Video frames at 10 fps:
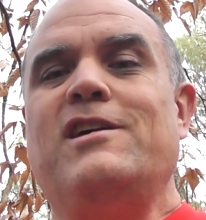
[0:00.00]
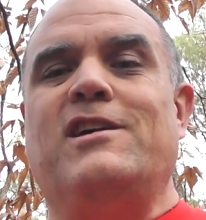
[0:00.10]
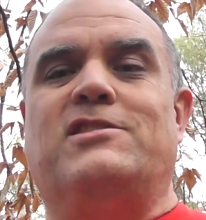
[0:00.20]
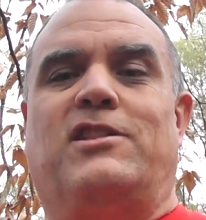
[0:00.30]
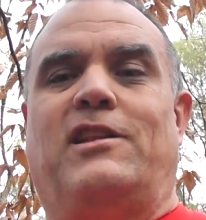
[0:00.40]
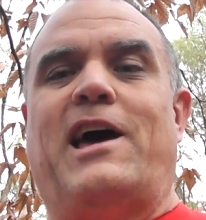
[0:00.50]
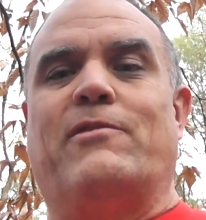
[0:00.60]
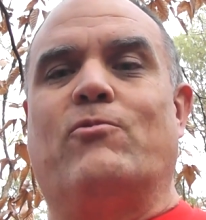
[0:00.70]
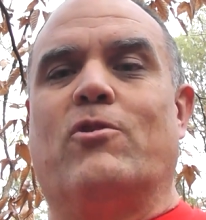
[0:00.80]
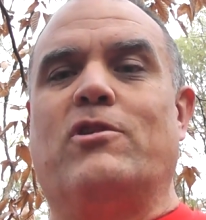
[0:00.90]
It's the
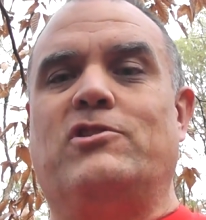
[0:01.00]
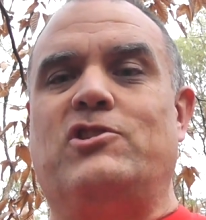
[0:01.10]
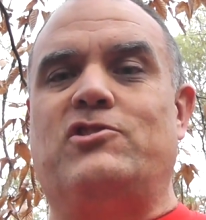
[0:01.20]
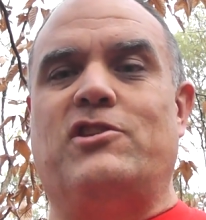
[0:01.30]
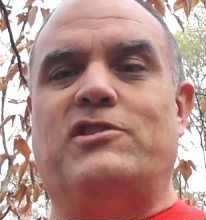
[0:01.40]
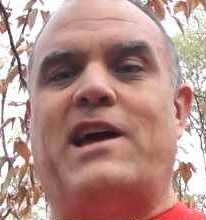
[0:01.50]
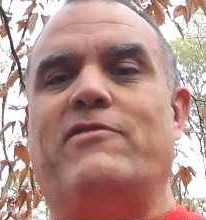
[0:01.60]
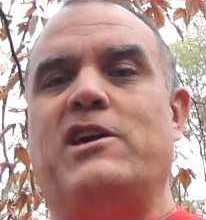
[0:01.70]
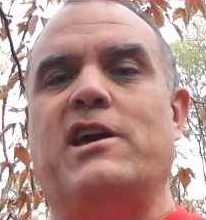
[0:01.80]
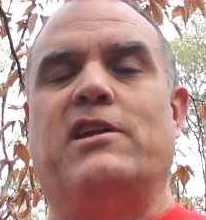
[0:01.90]
Latin word. It just doesn't have
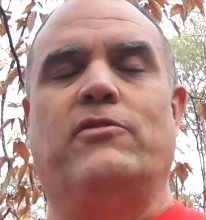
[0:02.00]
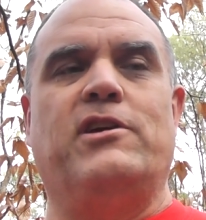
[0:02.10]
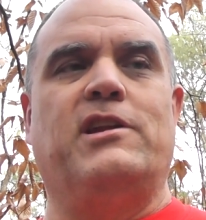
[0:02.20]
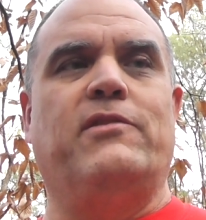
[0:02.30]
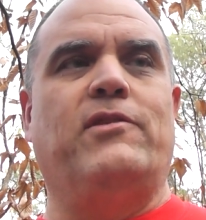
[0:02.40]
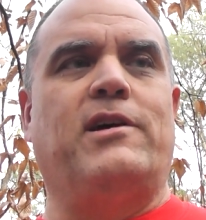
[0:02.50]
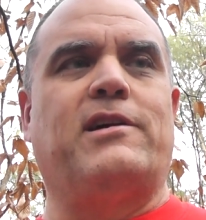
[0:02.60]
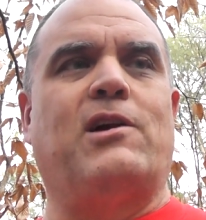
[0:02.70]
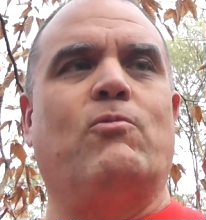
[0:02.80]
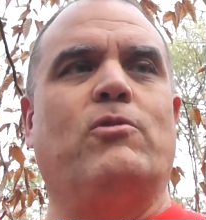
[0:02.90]
the N on the end of it
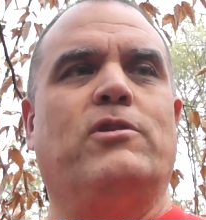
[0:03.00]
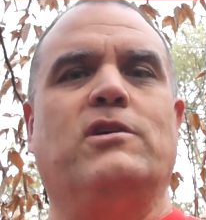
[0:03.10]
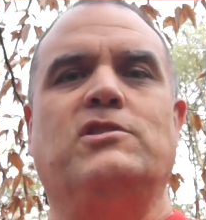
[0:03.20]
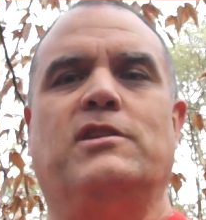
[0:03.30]
like our word does.